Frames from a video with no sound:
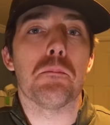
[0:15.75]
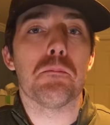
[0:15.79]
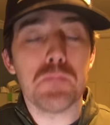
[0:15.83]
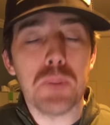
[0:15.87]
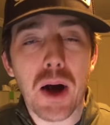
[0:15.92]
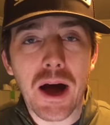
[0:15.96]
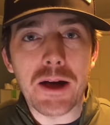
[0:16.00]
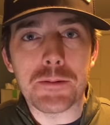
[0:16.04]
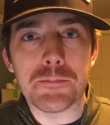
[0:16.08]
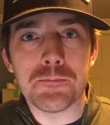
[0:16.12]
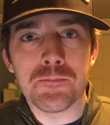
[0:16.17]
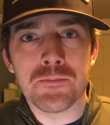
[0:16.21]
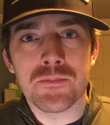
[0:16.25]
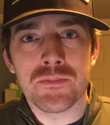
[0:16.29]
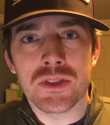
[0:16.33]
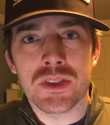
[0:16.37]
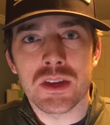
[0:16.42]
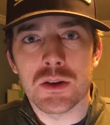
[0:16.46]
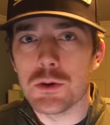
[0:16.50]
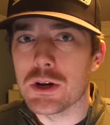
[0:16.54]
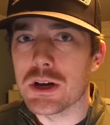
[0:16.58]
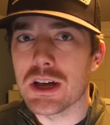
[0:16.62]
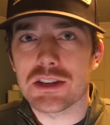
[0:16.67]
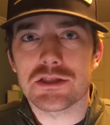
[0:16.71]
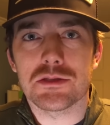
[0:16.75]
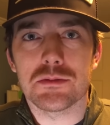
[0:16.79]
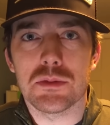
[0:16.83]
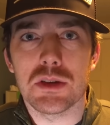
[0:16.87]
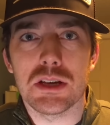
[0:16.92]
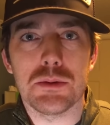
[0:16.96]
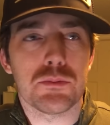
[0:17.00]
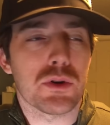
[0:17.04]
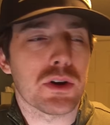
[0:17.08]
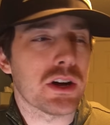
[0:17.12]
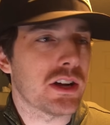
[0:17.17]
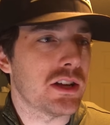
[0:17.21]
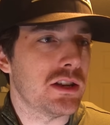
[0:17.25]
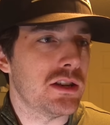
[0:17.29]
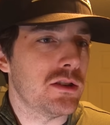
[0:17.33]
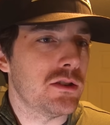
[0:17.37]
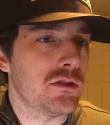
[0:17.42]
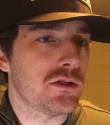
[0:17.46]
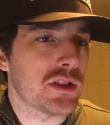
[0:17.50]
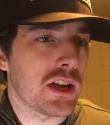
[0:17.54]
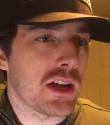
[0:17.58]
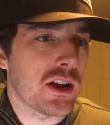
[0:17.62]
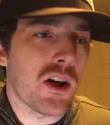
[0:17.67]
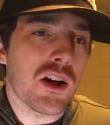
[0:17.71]
But we got some late breaking
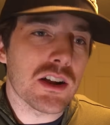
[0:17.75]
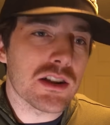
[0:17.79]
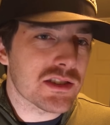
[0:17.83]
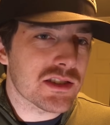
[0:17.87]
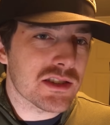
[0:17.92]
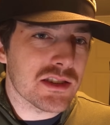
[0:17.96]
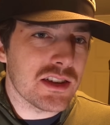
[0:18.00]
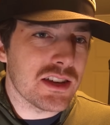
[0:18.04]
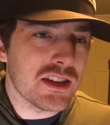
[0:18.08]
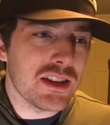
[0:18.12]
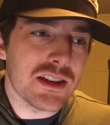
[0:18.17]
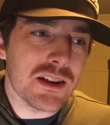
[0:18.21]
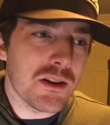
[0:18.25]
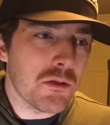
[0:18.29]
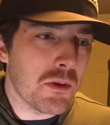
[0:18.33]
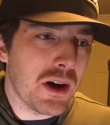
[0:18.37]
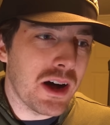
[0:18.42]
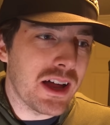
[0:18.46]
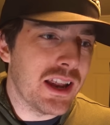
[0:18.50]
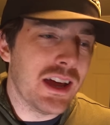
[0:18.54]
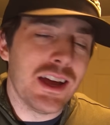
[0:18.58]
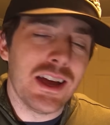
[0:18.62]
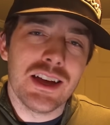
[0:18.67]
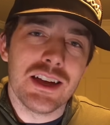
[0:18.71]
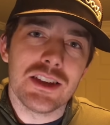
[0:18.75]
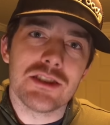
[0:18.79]
news. And honestly, you know what?